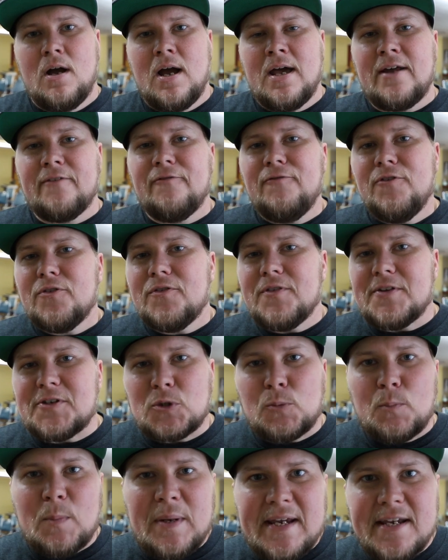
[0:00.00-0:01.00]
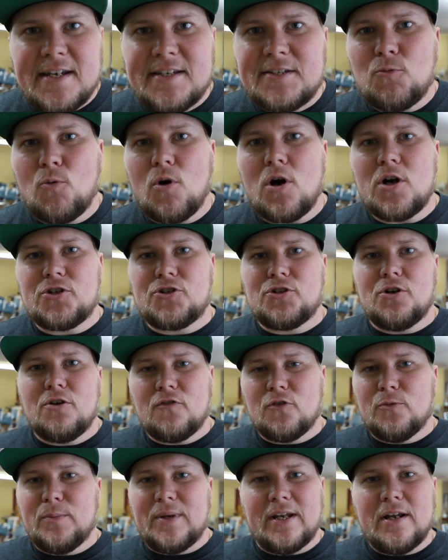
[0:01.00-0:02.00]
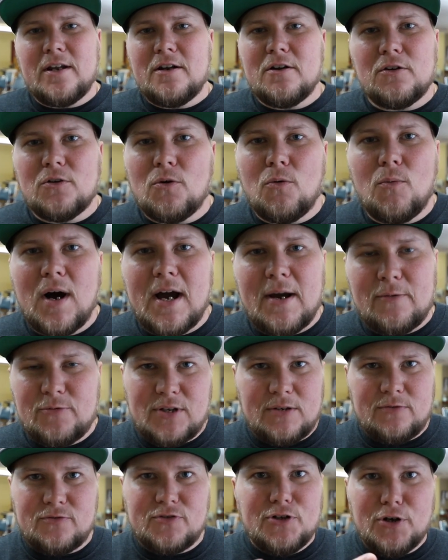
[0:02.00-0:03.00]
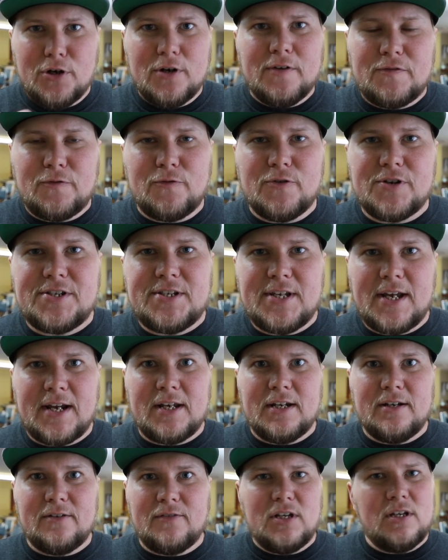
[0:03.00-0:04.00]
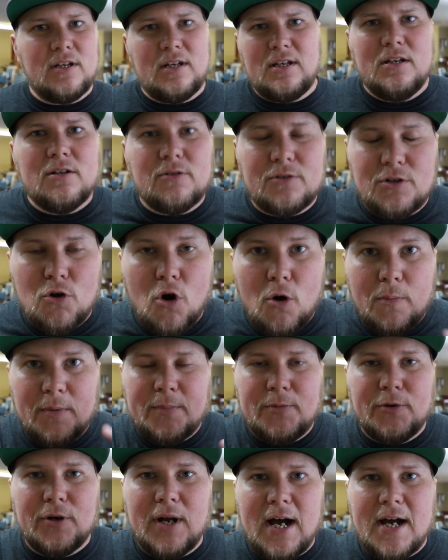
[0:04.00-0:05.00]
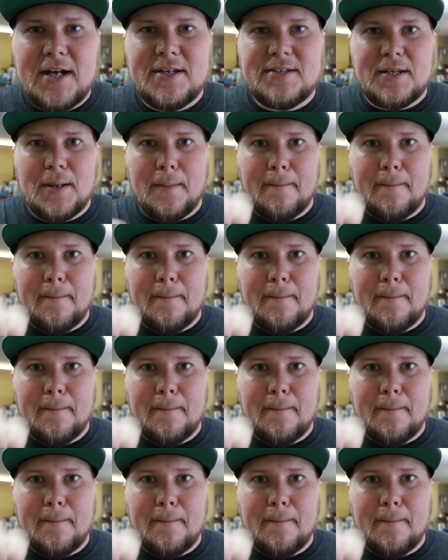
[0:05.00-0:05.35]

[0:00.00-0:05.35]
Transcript: And I feel this peace wash over me, and I don't know why. It was, it was nerves for a second of, you, you know, you open up your eyes